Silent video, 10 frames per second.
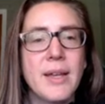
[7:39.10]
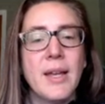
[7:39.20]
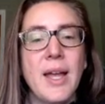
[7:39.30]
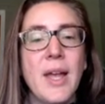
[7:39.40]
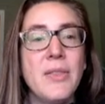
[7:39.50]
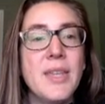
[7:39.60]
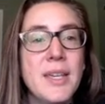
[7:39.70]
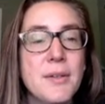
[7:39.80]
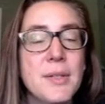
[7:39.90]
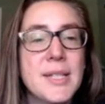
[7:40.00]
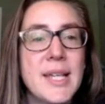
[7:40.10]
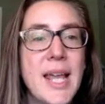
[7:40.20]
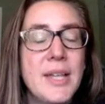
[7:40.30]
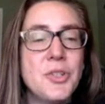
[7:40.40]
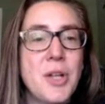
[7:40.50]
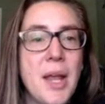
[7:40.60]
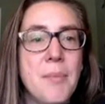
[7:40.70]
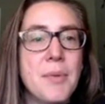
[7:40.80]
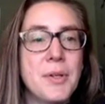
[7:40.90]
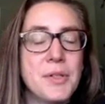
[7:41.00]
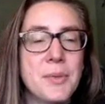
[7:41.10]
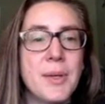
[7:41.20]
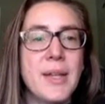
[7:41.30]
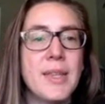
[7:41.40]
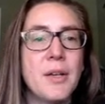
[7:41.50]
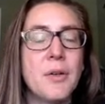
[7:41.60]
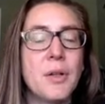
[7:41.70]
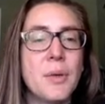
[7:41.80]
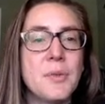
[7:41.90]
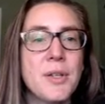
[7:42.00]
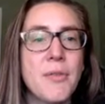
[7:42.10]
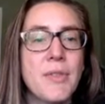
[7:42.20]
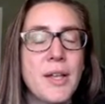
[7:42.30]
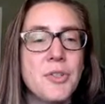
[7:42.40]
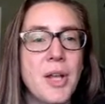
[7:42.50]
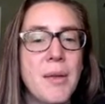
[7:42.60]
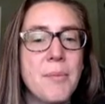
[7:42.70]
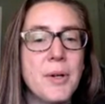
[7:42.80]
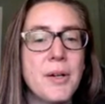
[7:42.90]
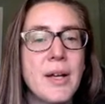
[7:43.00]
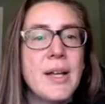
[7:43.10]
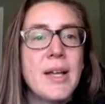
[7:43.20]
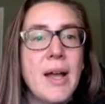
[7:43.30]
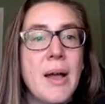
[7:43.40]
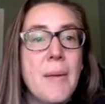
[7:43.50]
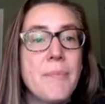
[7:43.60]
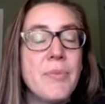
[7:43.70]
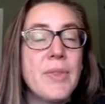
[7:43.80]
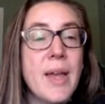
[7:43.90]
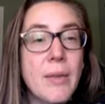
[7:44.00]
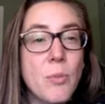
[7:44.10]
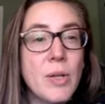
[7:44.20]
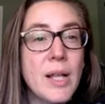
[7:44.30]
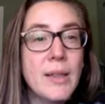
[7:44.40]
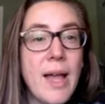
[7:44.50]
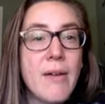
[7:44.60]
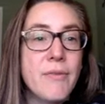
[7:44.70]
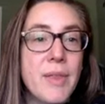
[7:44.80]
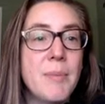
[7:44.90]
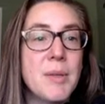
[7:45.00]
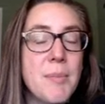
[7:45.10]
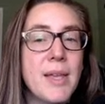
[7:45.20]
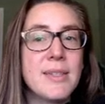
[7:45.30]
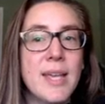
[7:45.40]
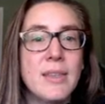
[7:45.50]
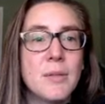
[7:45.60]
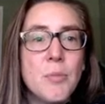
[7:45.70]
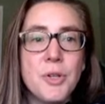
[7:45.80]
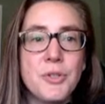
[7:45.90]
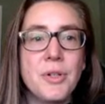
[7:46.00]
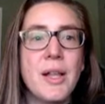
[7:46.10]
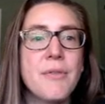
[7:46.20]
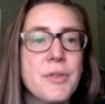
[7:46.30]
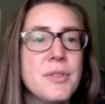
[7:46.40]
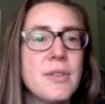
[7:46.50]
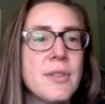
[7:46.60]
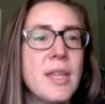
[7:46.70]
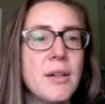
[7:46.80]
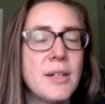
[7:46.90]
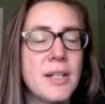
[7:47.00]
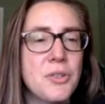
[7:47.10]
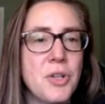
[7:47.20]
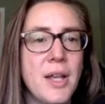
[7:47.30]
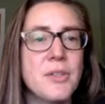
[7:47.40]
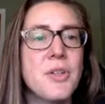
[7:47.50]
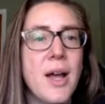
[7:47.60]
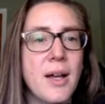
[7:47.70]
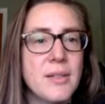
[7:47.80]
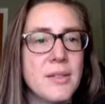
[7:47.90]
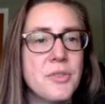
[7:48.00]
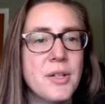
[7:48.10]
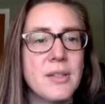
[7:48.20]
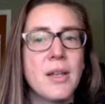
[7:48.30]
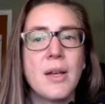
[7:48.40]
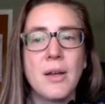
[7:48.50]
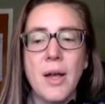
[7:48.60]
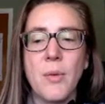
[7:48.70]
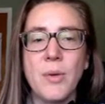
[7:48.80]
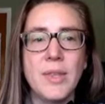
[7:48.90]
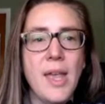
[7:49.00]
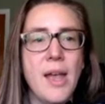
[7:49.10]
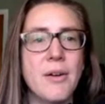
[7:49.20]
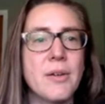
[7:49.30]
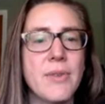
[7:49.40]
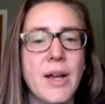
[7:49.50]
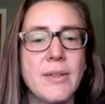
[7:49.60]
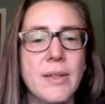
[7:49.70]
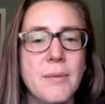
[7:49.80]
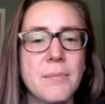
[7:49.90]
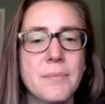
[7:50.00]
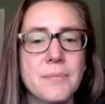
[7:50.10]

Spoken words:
And gills in a chamber. So again, they could close off that chamber that would allow for them to maintain their moisture level so that they could exchange oxygen with the air around them.